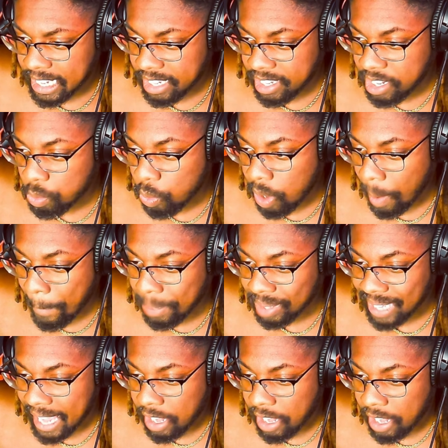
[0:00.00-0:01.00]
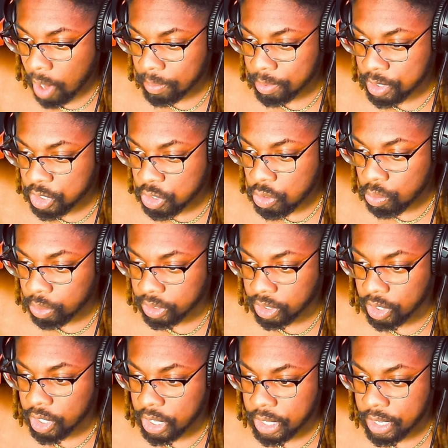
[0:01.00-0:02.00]
He wore a black armed suit with
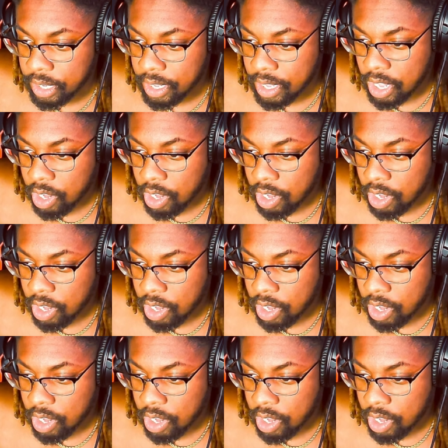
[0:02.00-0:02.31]
a hood.